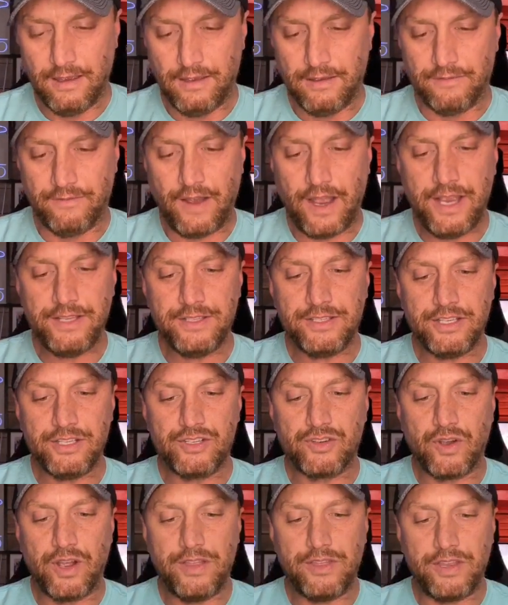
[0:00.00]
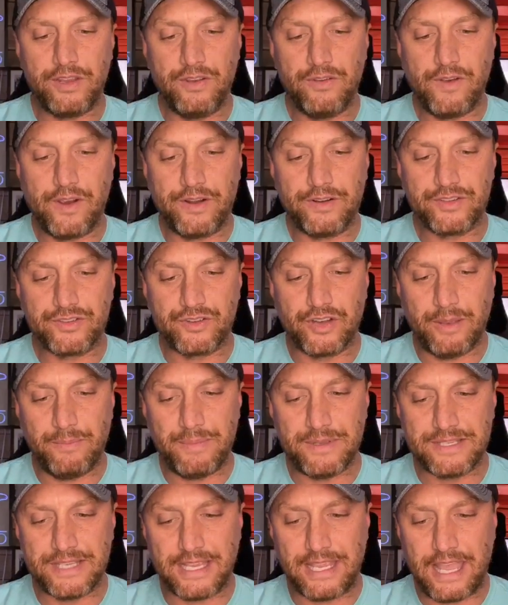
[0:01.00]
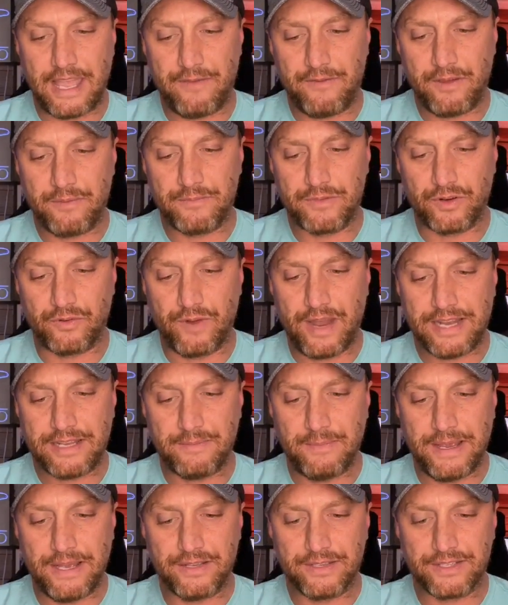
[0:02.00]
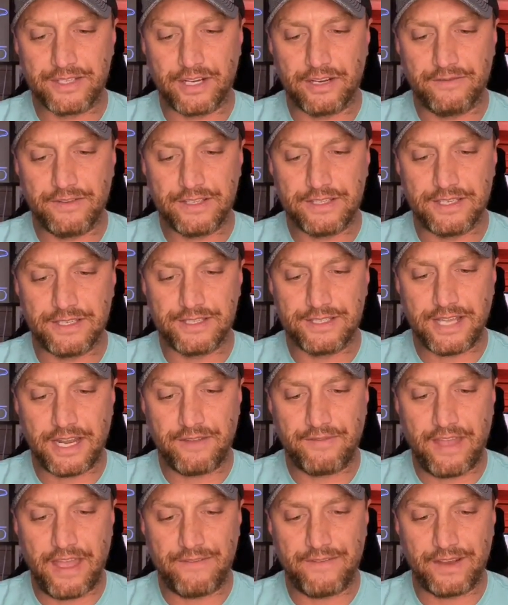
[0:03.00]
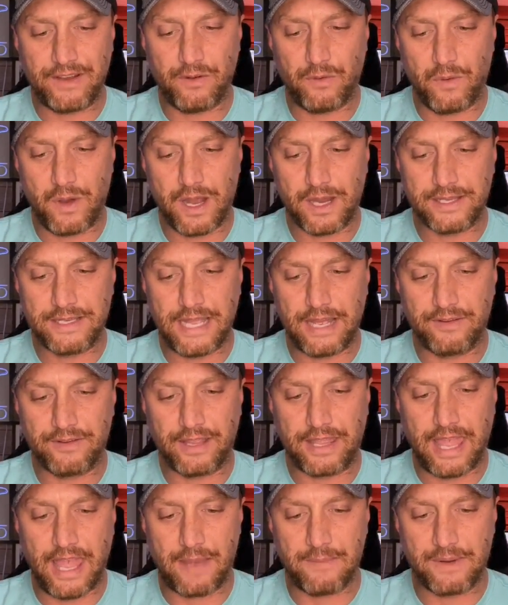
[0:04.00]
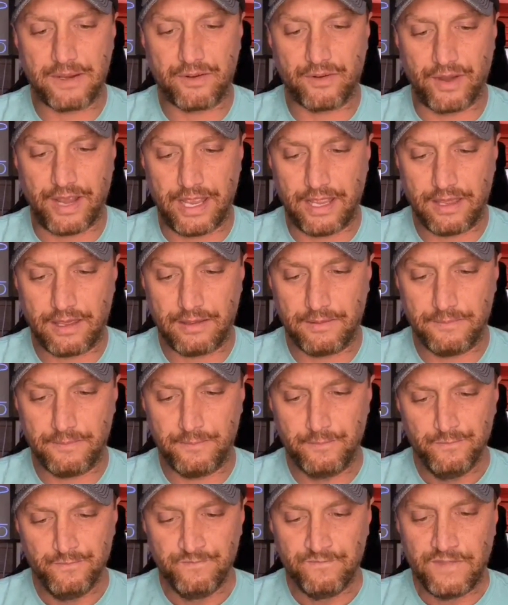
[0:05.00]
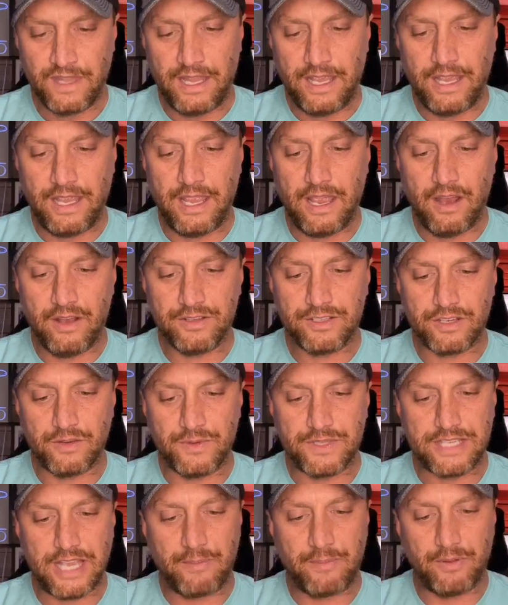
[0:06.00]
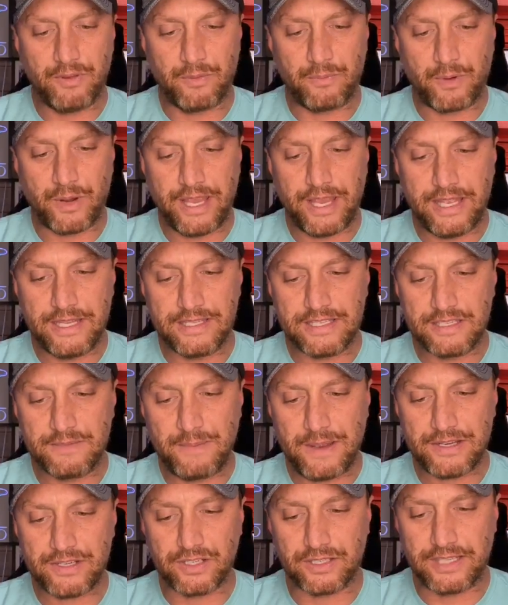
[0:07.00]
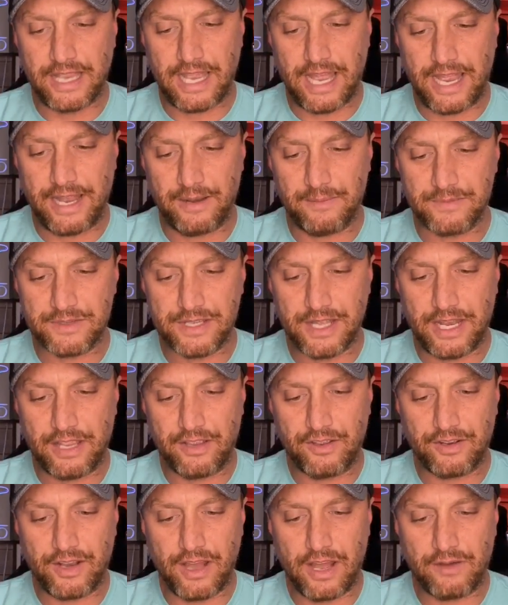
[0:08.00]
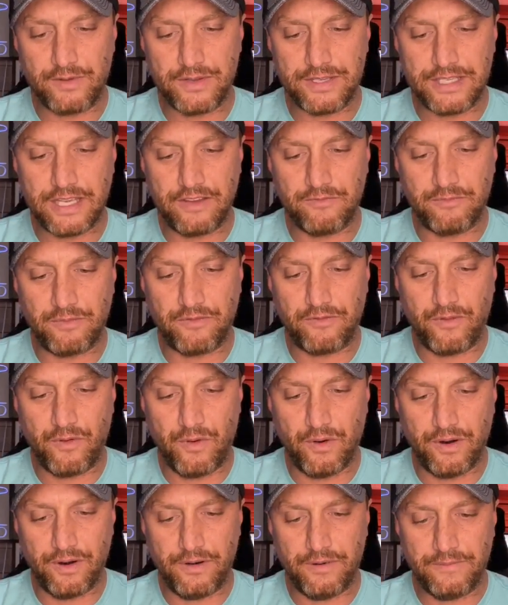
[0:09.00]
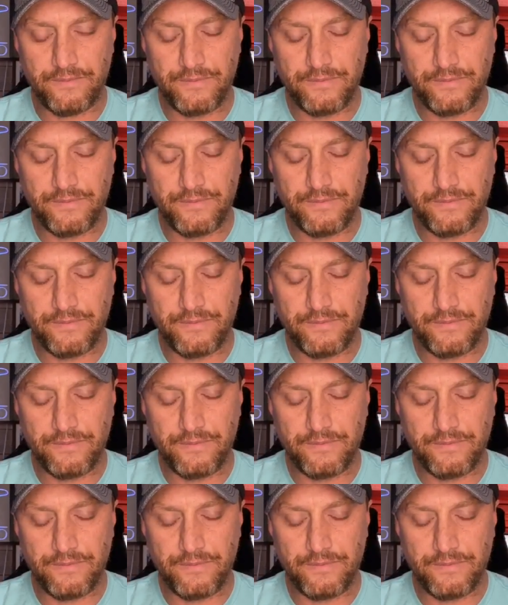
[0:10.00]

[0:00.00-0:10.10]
Vines enjoyed the new Airstrip as it gave him direct mail service instead of having to walk down to Cabin Creek. He also was able to bring in specialty items that he could not receive before.